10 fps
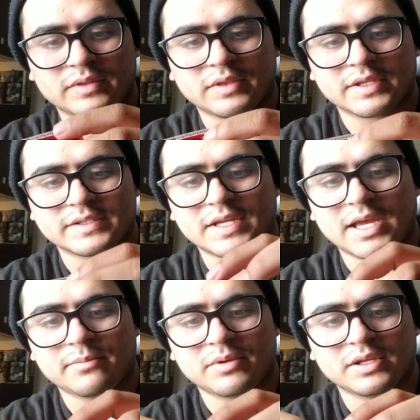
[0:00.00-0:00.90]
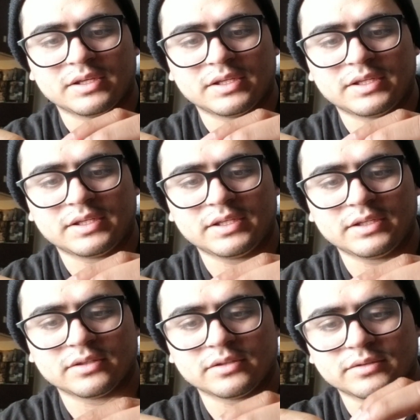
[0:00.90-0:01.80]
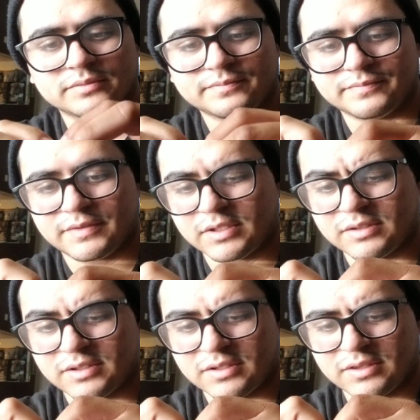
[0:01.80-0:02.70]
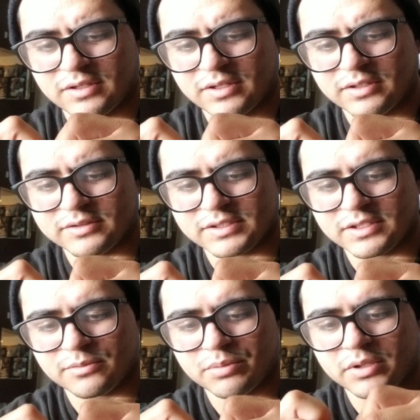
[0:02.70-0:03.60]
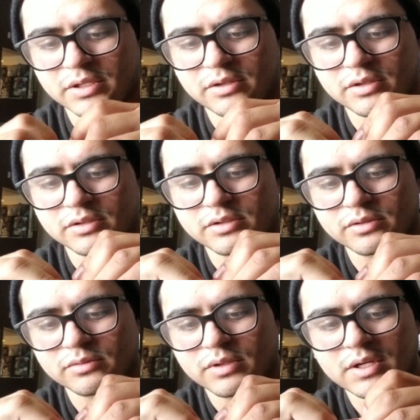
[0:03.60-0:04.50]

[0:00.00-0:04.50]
the tab in here, they're held in there pretty good too.